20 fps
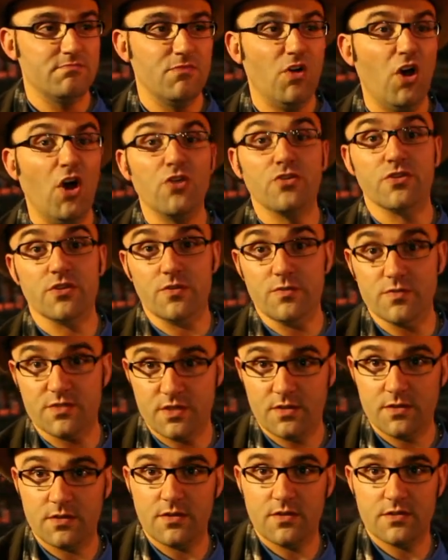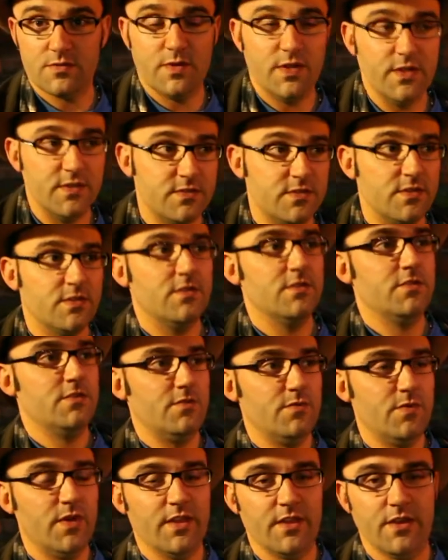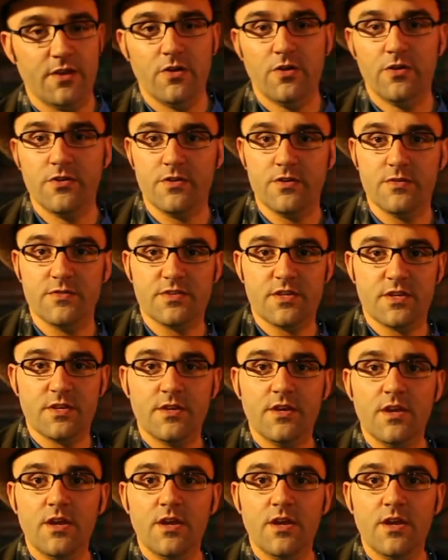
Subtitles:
aren't using as well as where they are using.